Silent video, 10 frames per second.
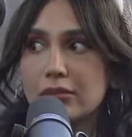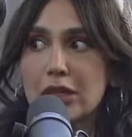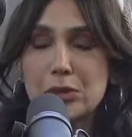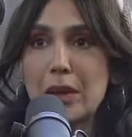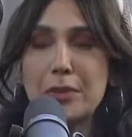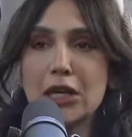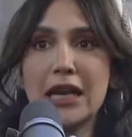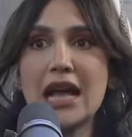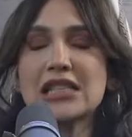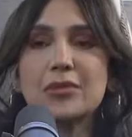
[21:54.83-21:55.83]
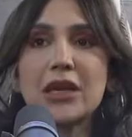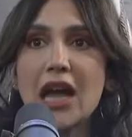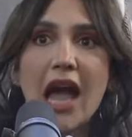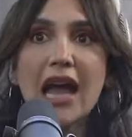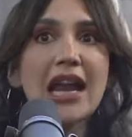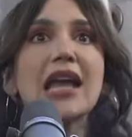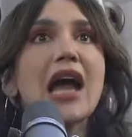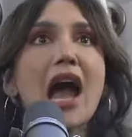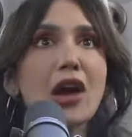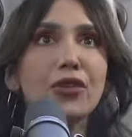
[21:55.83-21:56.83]
Because people are going to ask me, and I
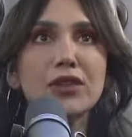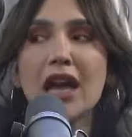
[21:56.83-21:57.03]
have